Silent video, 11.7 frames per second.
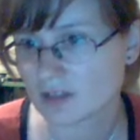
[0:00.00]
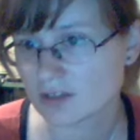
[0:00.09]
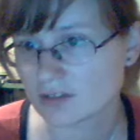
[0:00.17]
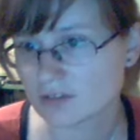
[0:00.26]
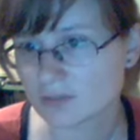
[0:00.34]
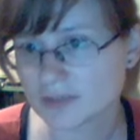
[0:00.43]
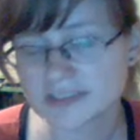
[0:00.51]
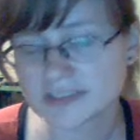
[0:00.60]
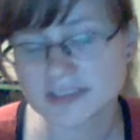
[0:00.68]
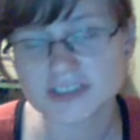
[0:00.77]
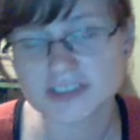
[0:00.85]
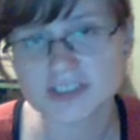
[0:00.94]
The reason
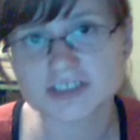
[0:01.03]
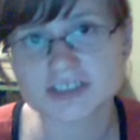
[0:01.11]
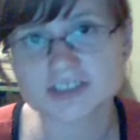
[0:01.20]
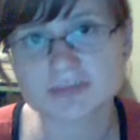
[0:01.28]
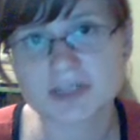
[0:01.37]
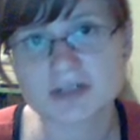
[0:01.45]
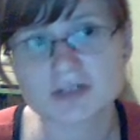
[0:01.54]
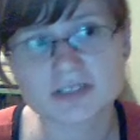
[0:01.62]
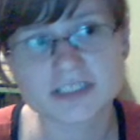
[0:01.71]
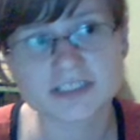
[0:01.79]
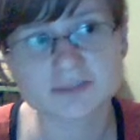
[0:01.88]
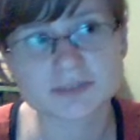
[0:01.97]
I chose to speak on
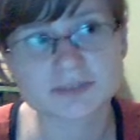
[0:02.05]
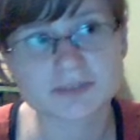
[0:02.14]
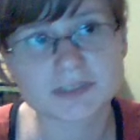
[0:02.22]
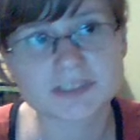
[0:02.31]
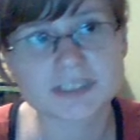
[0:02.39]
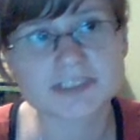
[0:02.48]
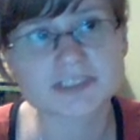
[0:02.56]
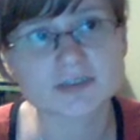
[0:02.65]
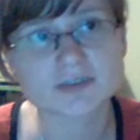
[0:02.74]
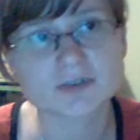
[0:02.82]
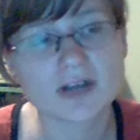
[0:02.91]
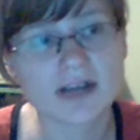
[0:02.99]
this was because I
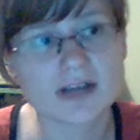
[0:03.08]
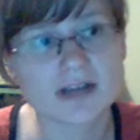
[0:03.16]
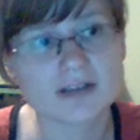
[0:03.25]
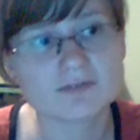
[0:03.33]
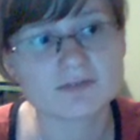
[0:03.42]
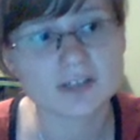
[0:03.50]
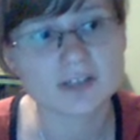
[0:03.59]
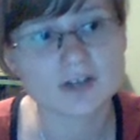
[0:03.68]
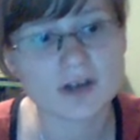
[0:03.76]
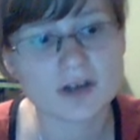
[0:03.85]
saw a video